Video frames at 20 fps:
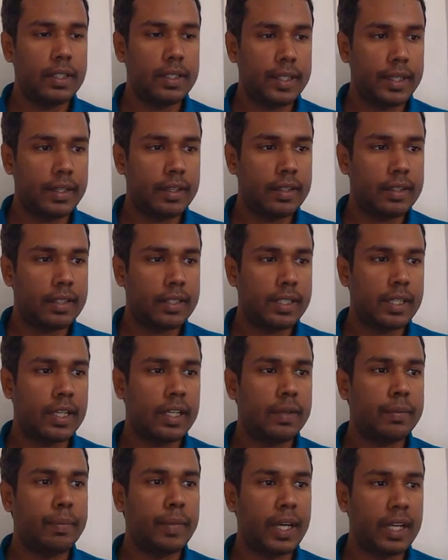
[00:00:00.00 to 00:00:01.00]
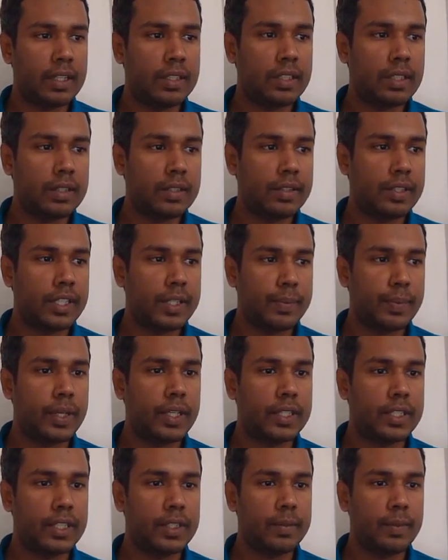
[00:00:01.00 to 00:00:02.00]
tellers, and managers
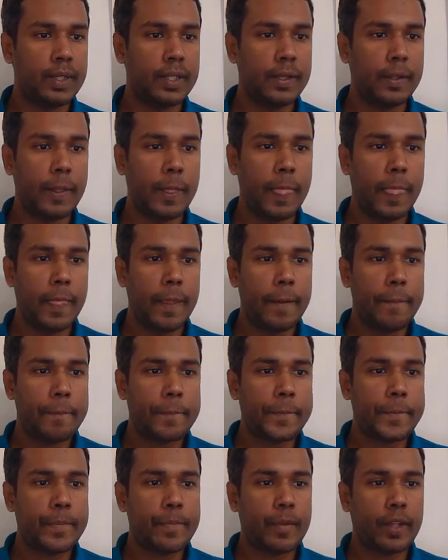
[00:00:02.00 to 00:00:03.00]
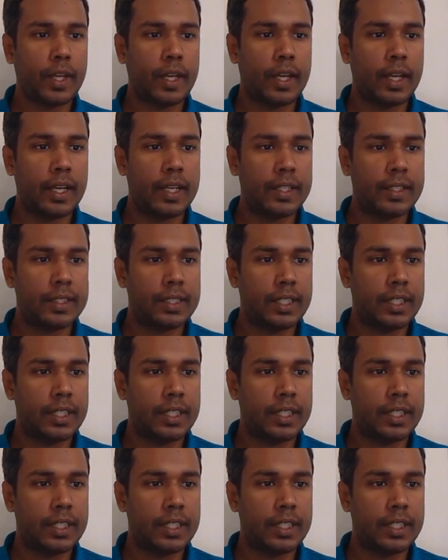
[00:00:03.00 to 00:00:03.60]
respectively, and